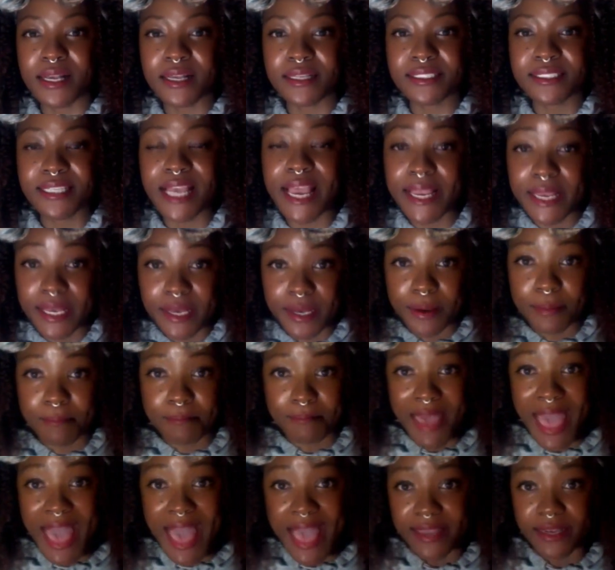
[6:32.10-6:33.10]
take
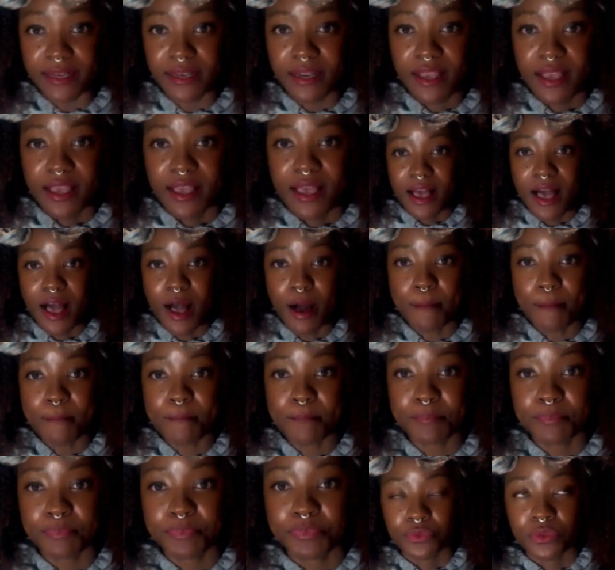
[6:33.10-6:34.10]
man
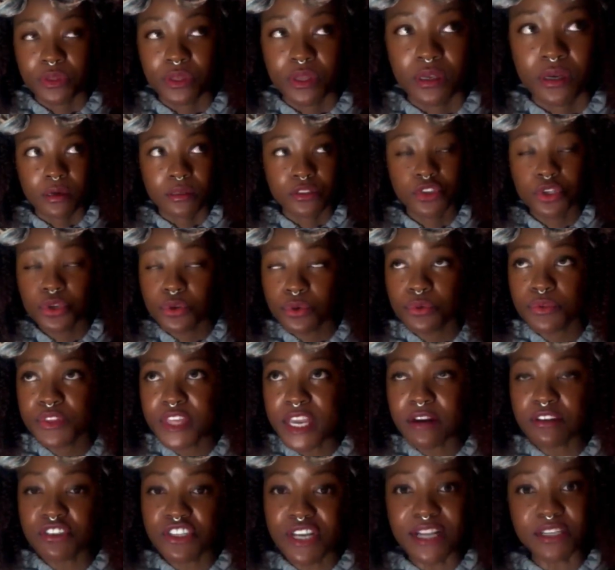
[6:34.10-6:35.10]
to
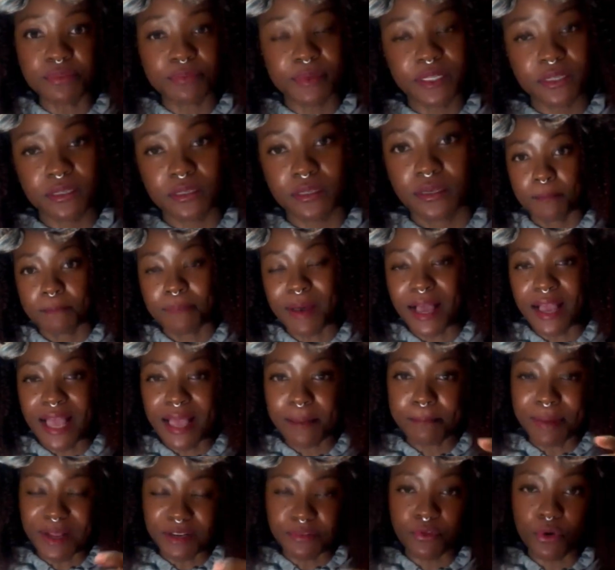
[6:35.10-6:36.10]
their judgment,
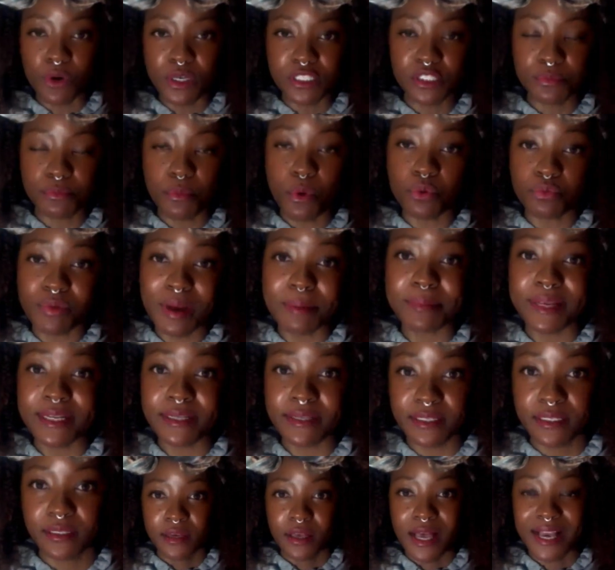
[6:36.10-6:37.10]
but for a small
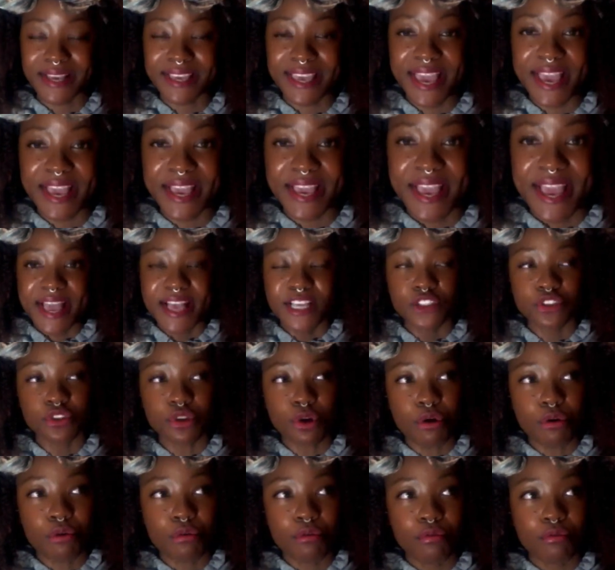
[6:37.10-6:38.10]
remnant. Okay,
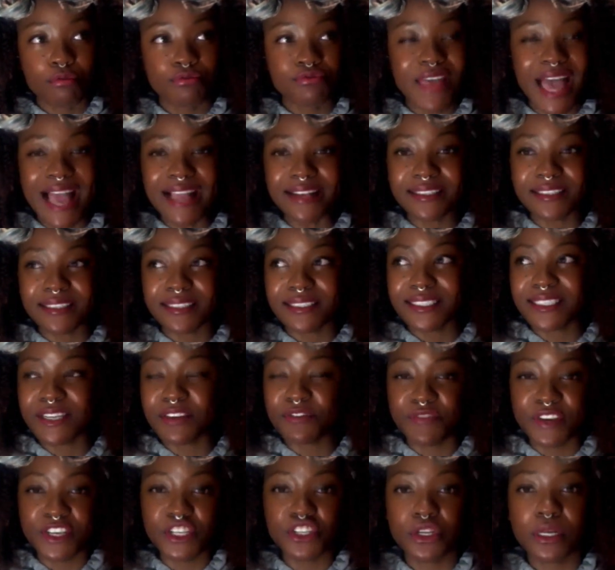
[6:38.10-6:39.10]
so that
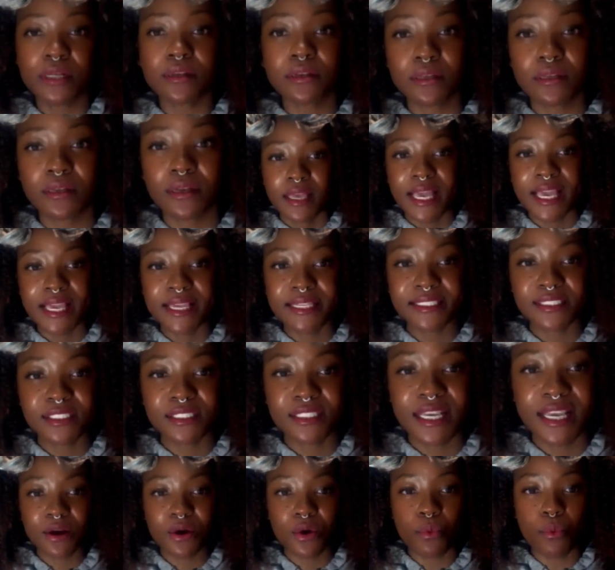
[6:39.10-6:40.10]
division is
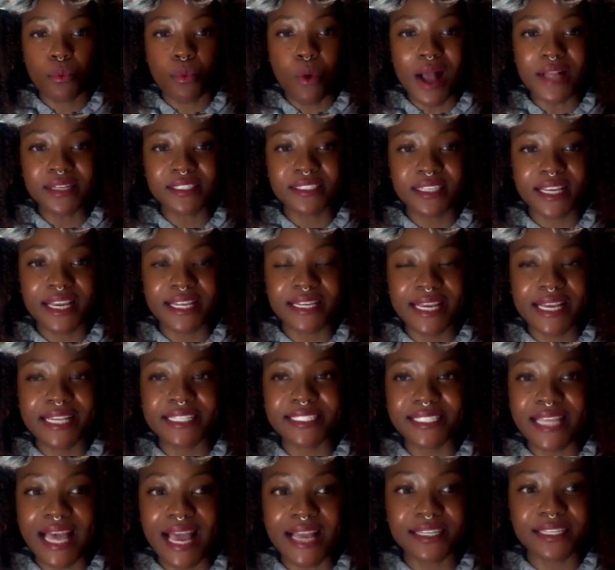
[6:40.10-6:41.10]
what it
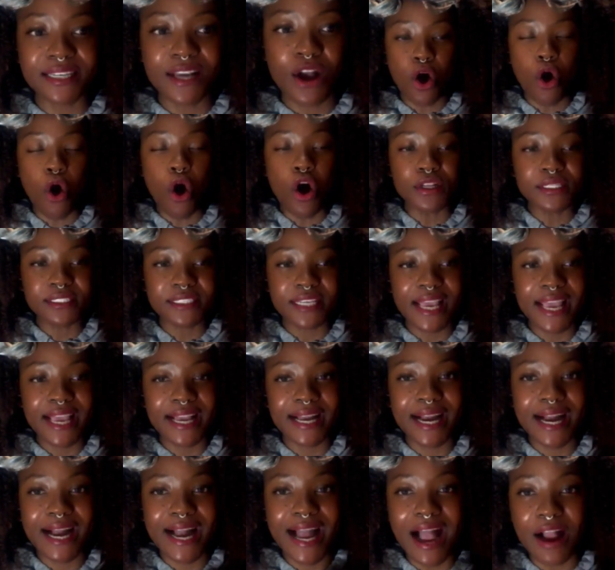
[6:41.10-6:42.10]
is that ought
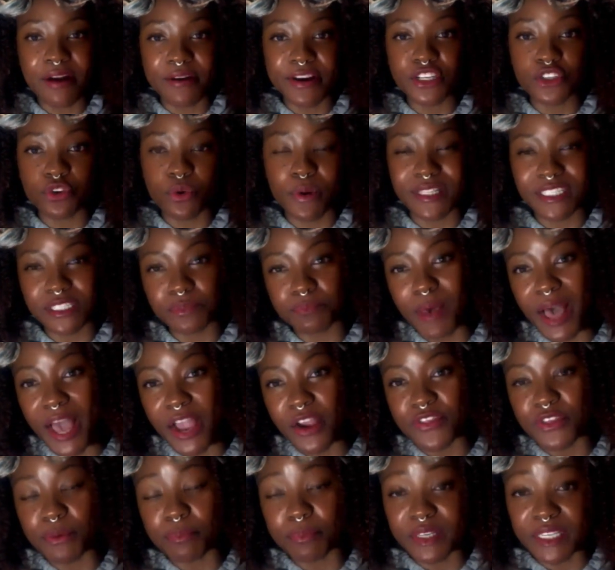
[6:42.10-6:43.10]
encourage or
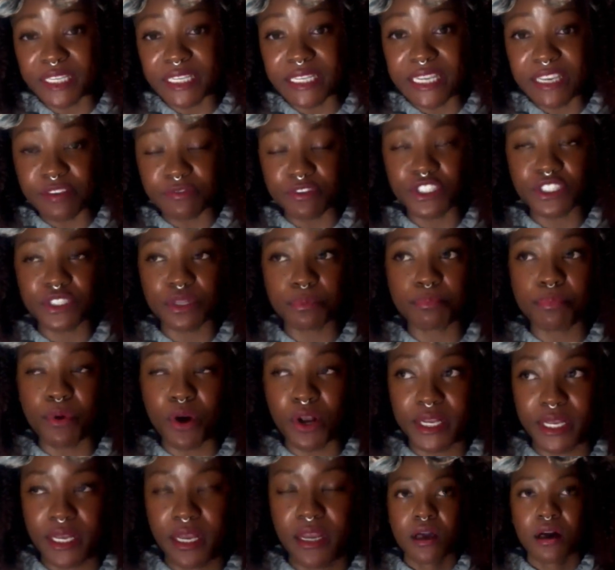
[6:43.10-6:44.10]
inspire the believers, the
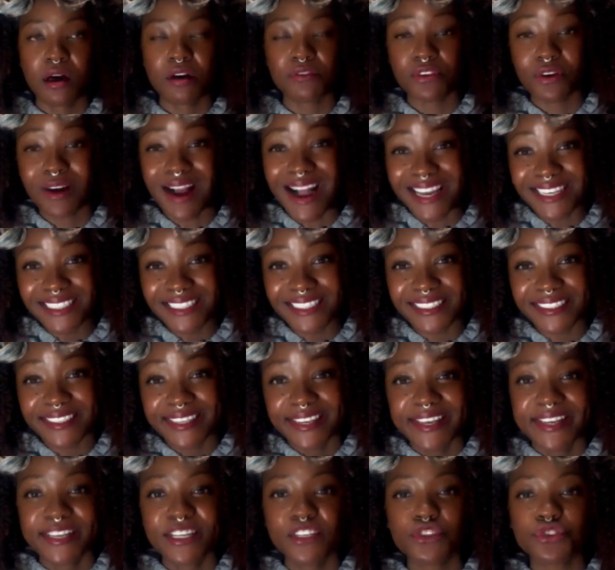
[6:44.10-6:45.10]
body of Christ,
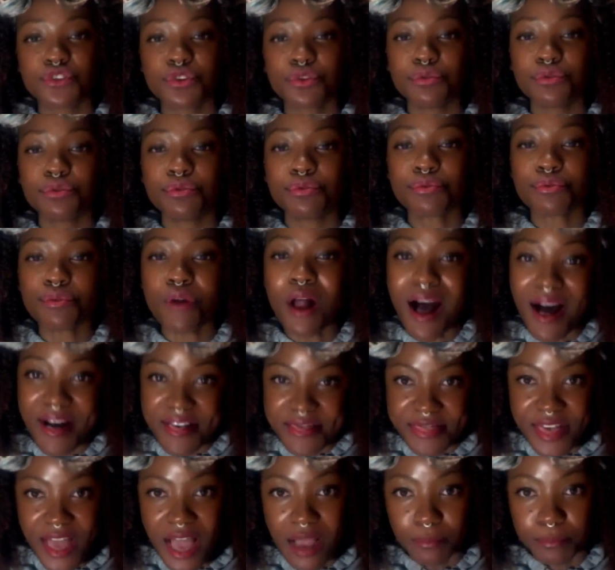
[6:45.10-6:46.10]
to
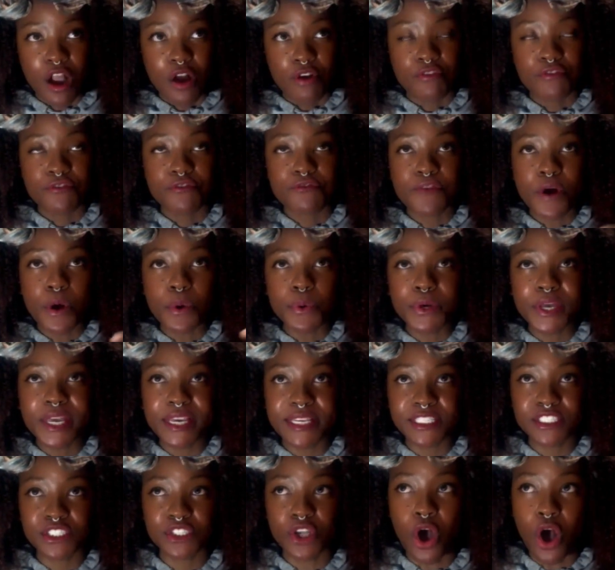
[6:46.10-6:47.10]
rather
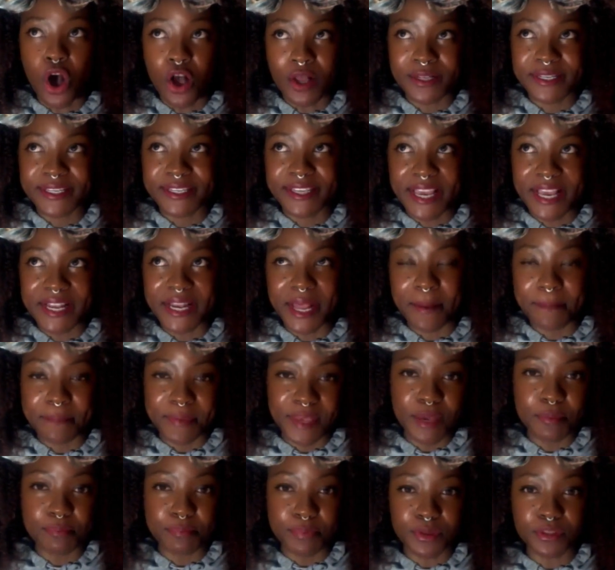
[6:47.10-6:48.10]
focus on getting
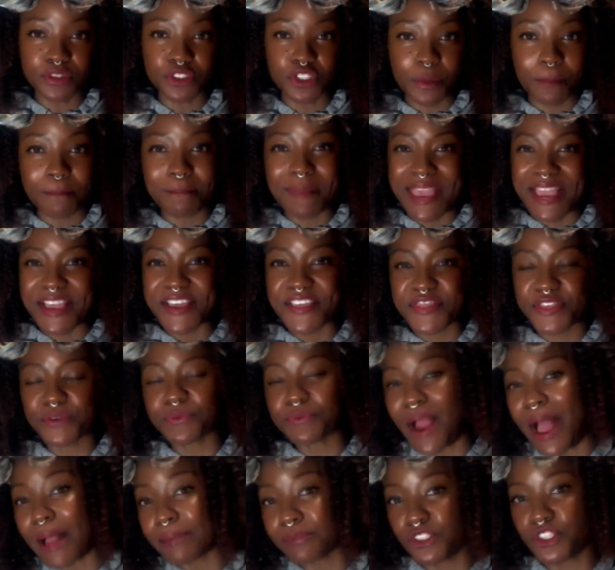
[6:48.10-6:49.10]
people to make the
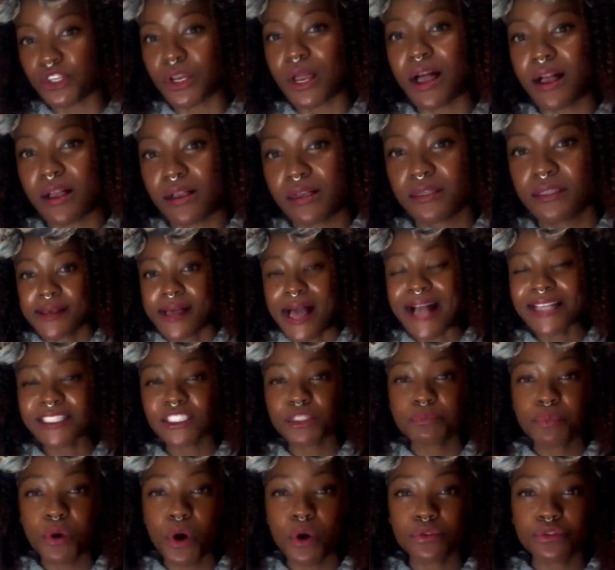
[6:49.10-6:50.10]
rapture as
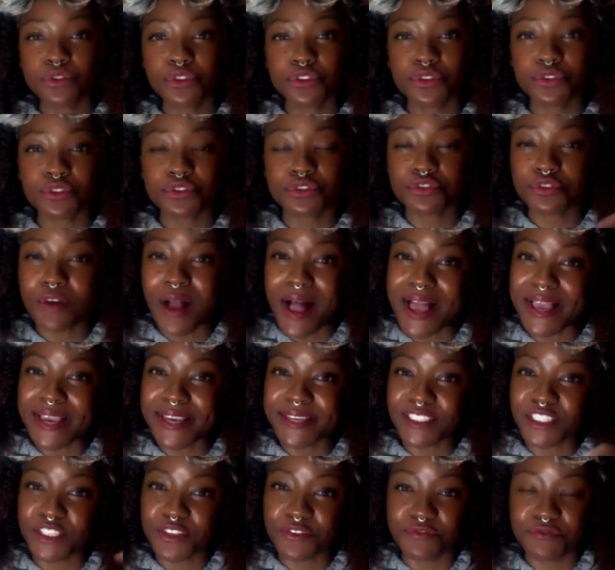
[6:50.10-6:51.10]
opposed to
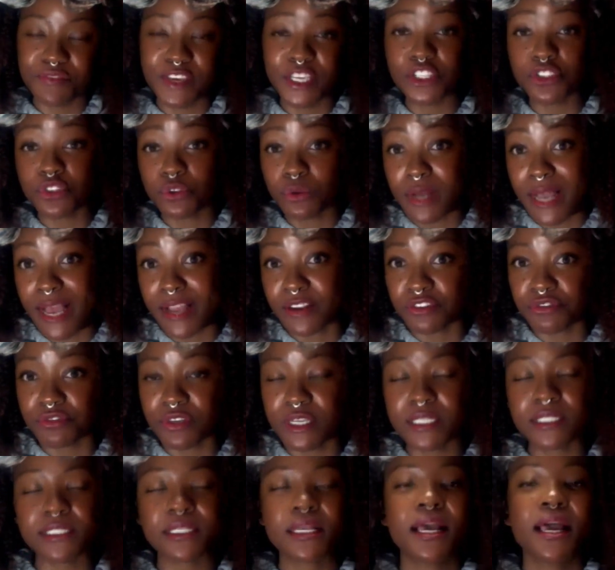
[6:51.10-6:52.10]
trying to fix your
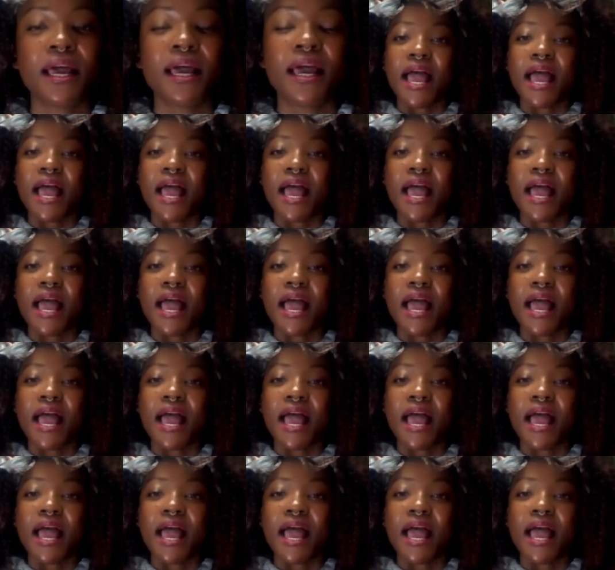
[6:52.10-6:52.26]
countries.